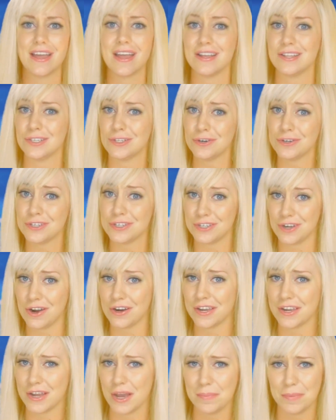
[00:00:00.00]
and start
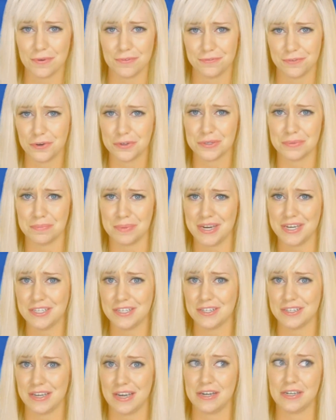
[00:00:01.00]
stocking up on frozen
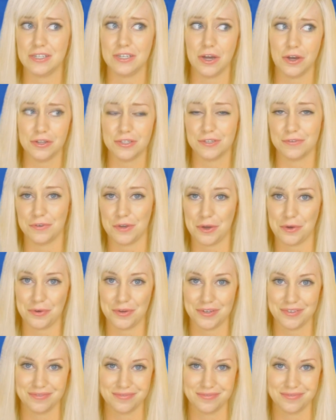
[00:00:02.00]
pizzas and tons of Coke.